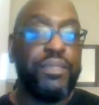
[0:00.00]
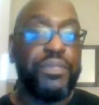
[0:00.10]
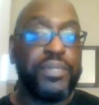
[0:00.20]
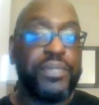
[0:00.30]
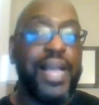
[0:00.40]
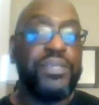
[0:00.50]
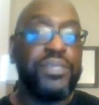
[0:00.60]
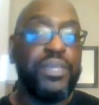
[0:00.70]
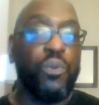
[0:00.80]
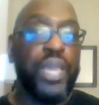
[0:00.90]
There's
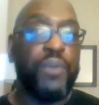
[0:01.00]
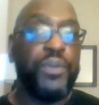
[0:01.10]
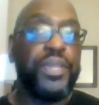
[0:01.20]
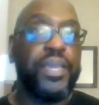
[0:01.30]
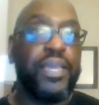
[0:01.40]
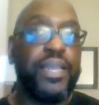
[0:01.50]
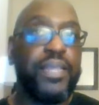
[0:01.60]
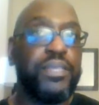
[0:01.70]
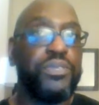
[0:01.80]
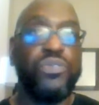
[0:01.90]
actually a way we can get
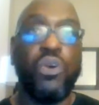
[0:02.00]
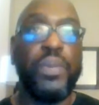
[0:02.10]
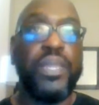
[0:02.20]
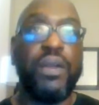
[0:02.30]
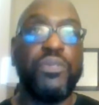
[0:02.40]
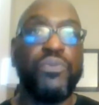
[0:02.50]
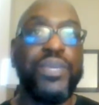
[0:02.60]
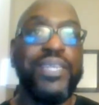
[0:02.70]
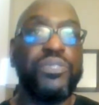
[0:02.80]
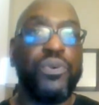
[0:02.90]
connected to so many other
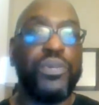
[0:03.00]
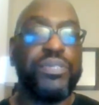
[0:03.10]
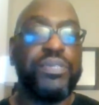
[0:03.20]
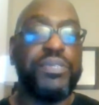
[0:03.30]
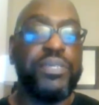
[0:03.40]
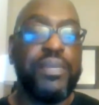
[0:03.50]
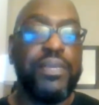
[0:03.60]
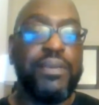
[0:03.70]
resources